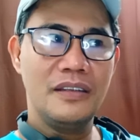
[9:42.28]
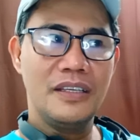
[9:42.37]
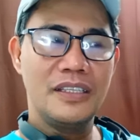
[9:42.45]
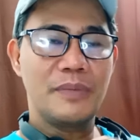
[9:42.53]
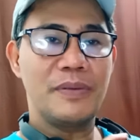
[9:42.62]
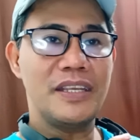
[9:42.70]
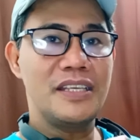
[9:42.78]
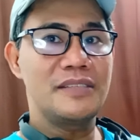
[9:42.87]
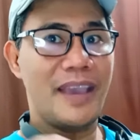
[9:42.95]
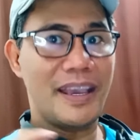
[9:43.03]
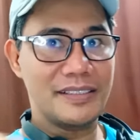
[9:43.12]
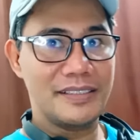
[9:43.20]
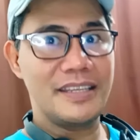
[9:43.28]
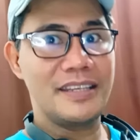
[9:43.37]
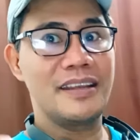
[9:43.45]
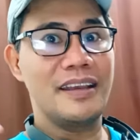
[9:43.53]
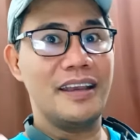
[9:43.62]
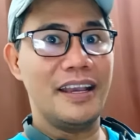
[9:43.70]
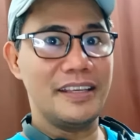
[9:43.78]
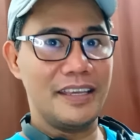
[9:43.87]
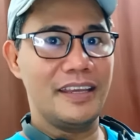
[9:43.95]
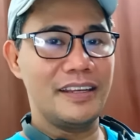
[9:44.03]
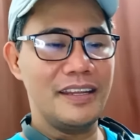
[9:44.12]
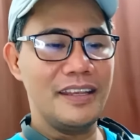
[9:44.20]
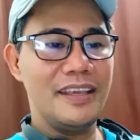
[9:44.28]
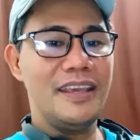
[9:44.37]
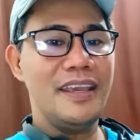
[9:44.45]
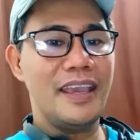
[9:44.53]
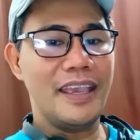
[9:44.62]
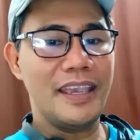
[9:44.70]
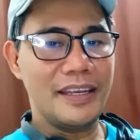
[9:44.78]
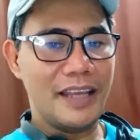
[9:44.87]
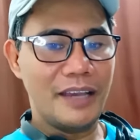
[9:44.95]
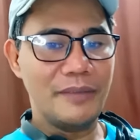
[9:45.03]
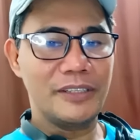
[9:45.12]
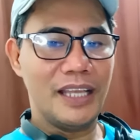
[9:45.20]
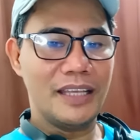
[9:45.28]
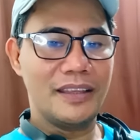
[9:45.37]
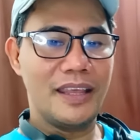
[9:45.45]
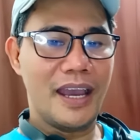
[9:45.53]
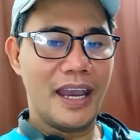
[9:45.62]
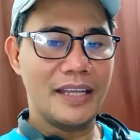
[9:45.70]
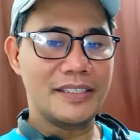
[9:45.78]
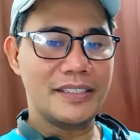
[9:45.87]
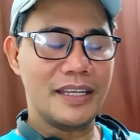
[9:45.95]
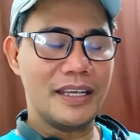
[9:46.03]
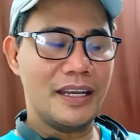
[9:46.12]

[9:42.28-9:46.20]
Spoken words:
Japanese magazine again, and I'm glad that